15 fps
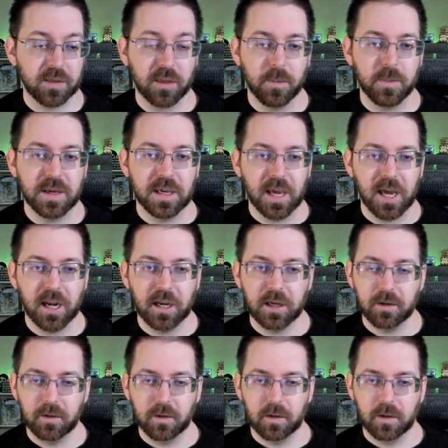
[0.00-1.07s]
the beginning,
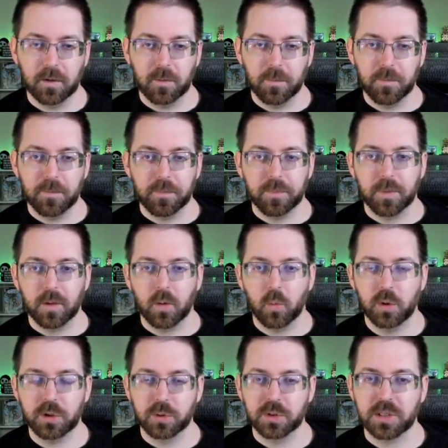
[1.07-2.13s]

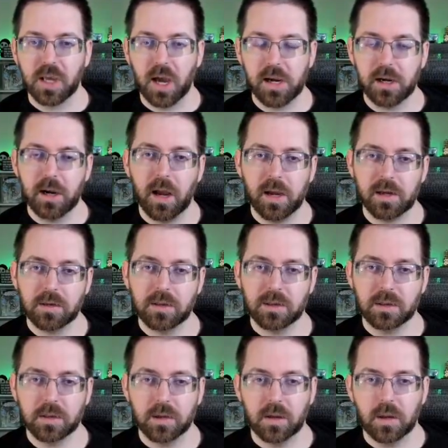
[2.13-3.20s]
which was kind of
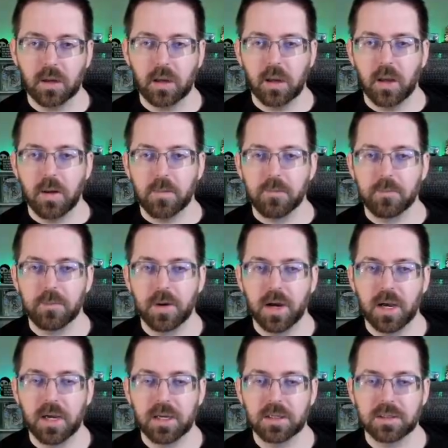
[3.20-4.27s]
nice.
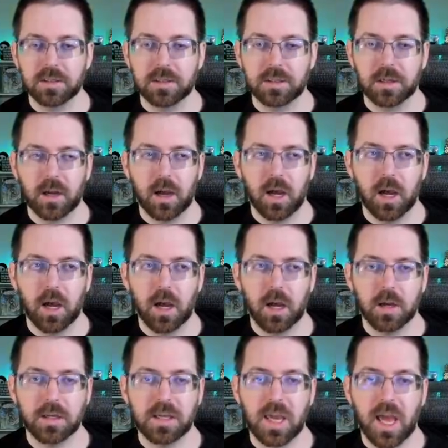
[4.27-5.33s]
But,
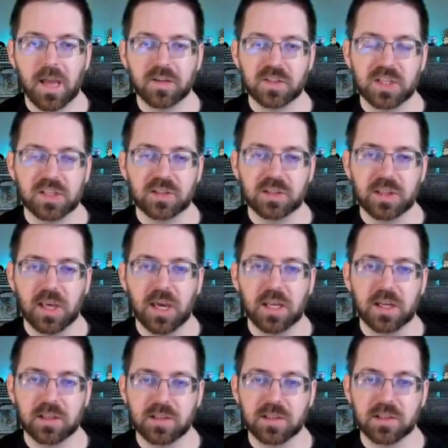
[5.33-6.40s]
yeah, since then,
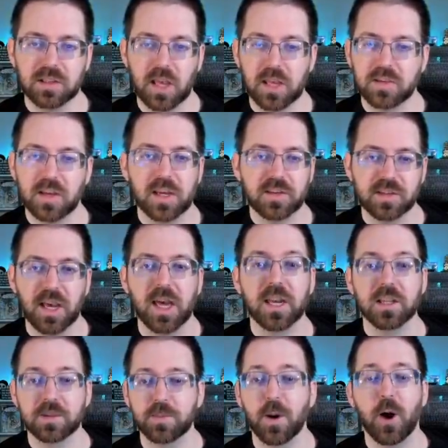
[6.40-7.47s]
it's, as I said,
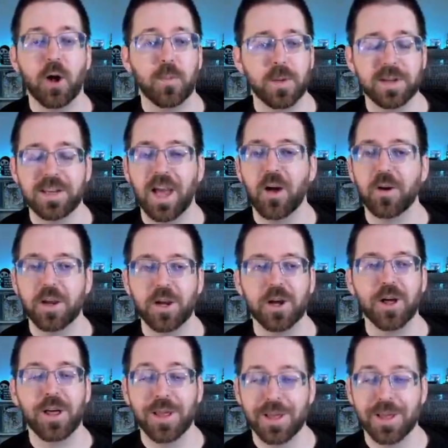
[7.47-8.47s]
it's all been downhill.